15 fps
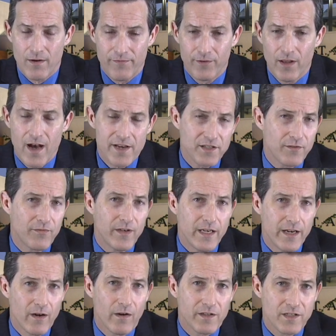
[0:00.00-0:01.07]
Our philosophy
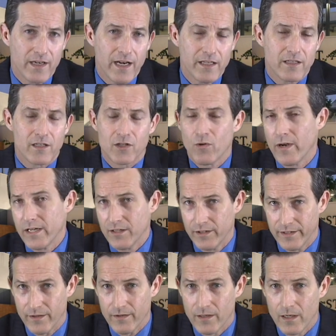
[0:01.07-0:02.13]
here at Saints is quite
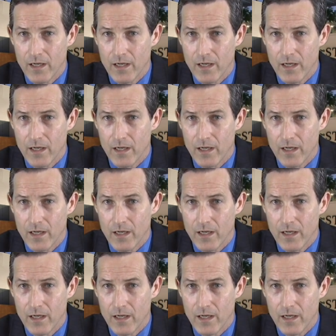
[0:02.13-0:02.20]
clear.